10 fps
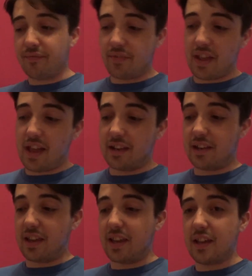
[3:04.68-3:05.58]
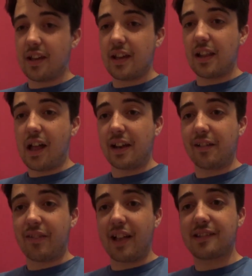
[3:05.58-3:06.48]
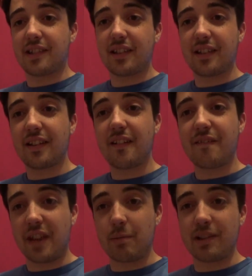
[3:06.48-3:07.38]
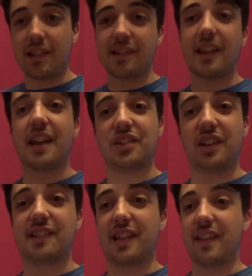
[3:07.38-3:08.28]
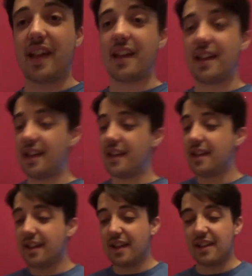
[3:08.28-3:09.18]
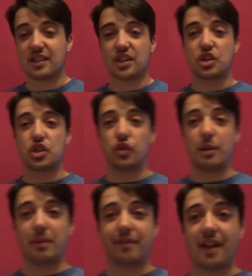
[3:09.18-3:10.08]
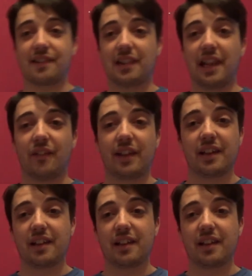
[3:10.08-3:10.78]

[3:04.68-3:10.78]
and the lightning fast fingerprint sensor. As you can see there, it's extremely fast, literally.